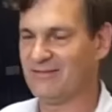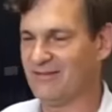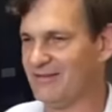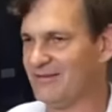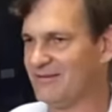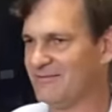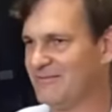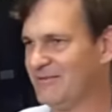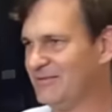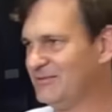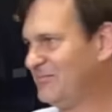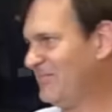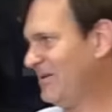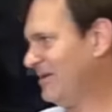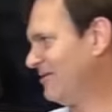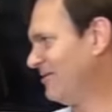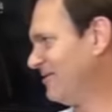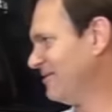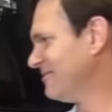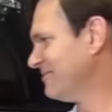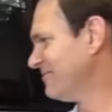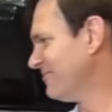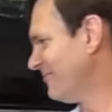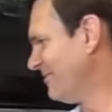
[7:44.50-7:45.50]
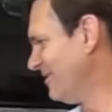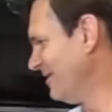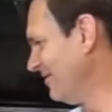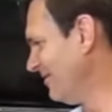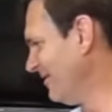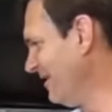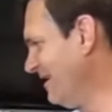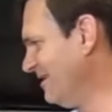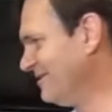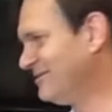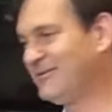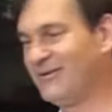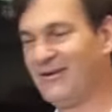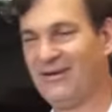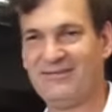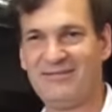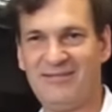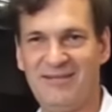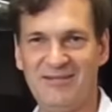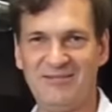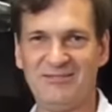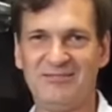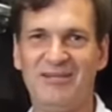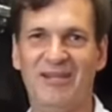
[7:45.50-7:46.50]
it's been a real
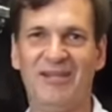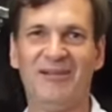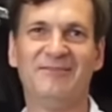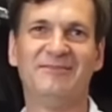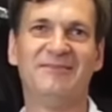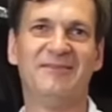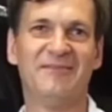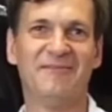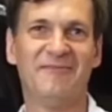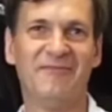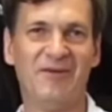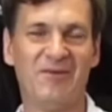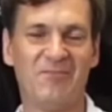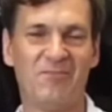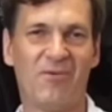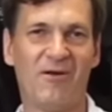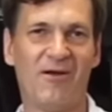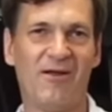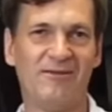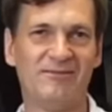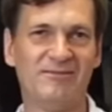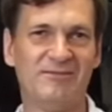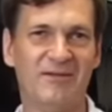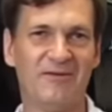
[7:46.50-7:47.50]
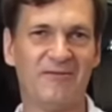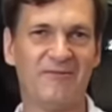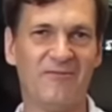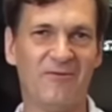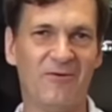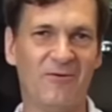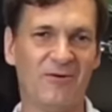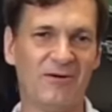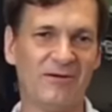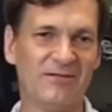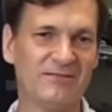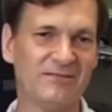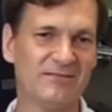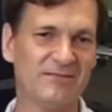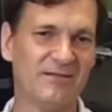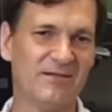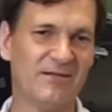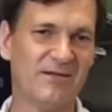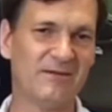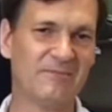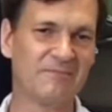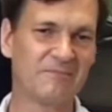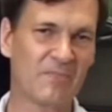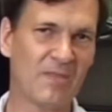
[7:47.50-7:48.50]
interesting, challenging, fun project for us.
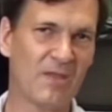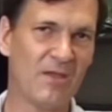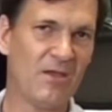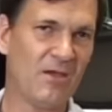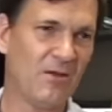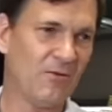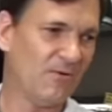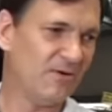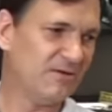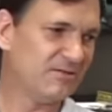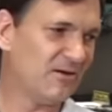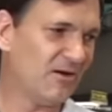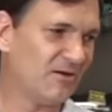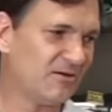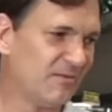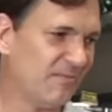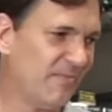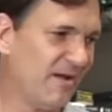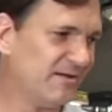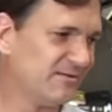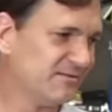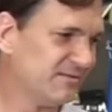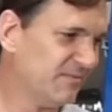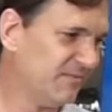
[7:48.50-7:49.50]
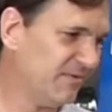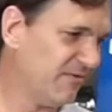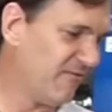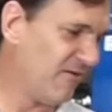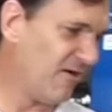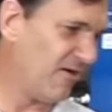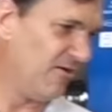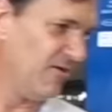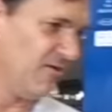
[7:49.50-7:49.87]
We talked about some of our